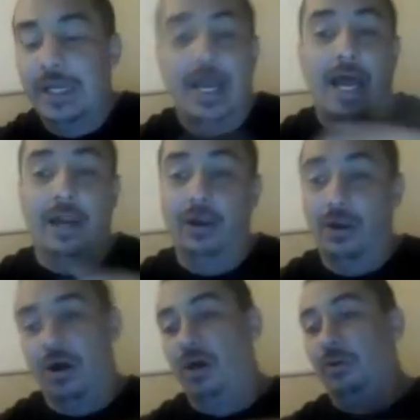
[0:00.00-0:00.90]
Not
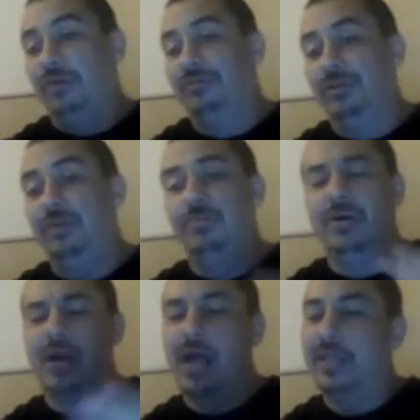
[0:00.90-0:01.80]
all the way free,
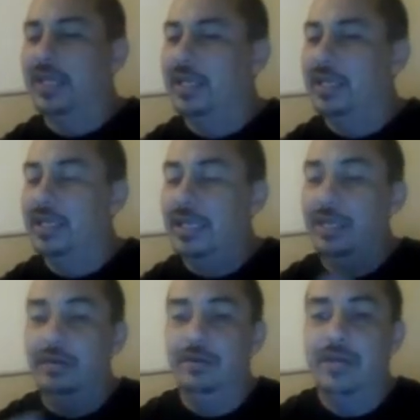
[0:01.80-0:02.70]
but I think
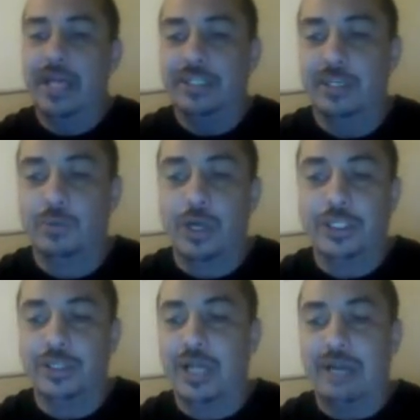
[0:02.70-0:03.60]

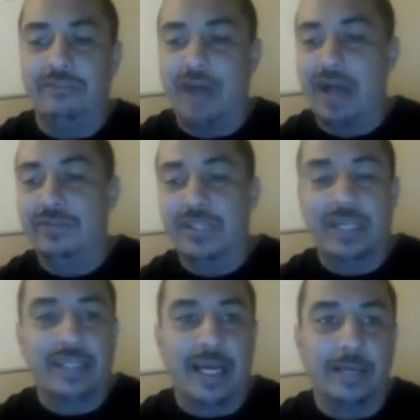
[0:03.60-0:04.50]
SEMrush you allowed 5 to
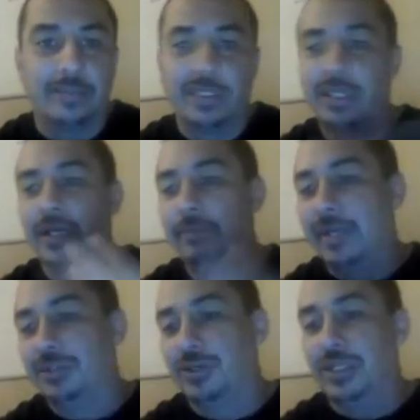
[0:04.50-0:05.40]
10 times.
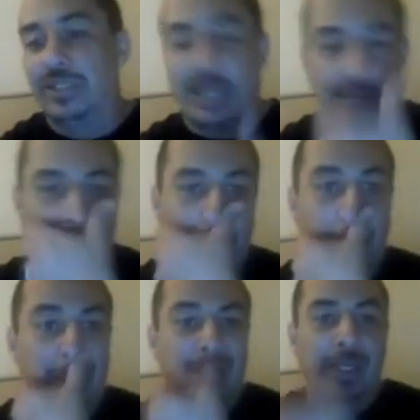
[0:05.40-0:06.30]
I'm not sure on the exact
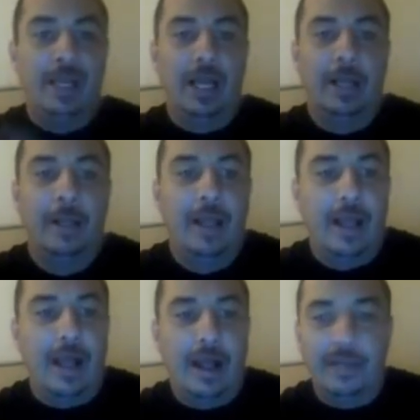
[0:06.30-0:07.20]
amount.
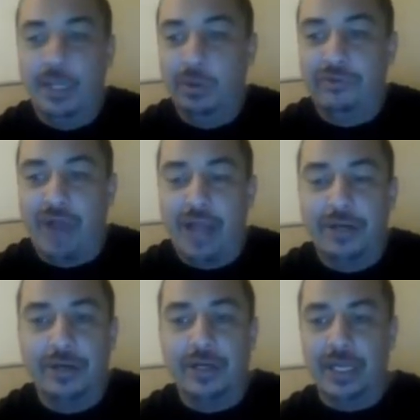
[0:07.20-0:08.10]
Keyword
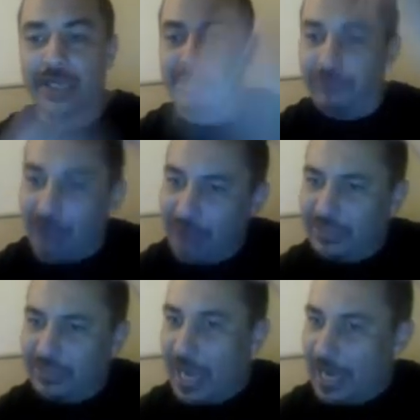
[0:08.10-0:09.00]
Finder, it's
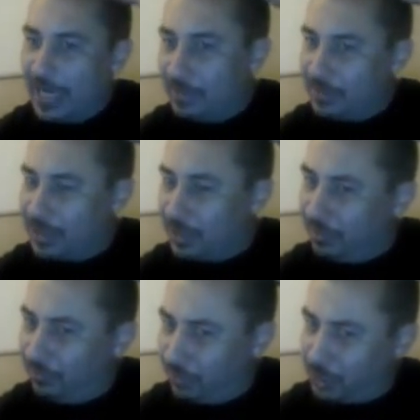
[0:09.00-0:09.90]
5 times
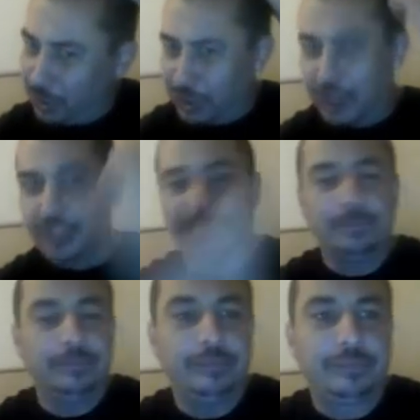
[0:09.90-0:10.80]
for searches.
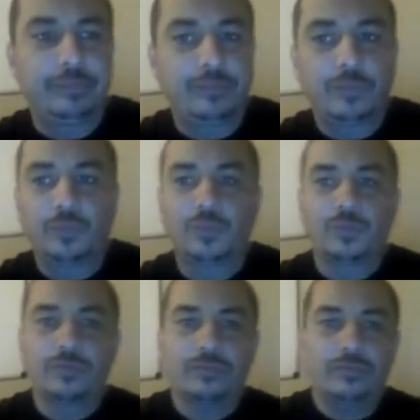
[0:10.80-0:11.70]

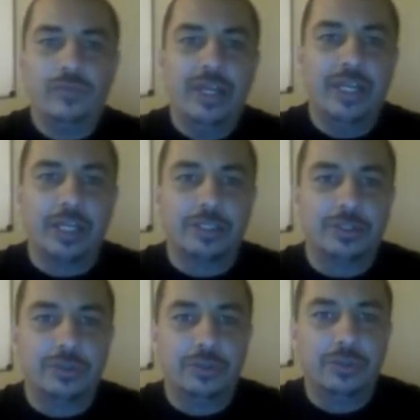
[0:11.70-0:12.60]
Another
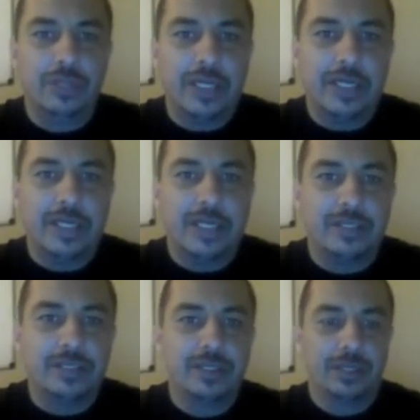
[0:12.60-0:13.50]
tool
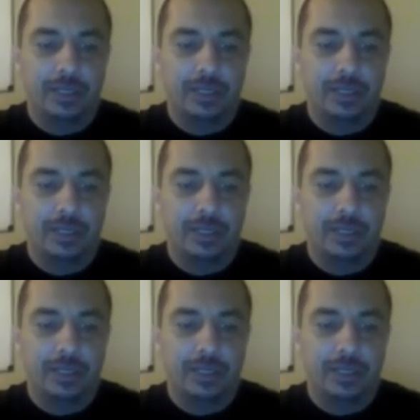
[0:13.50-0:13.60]
is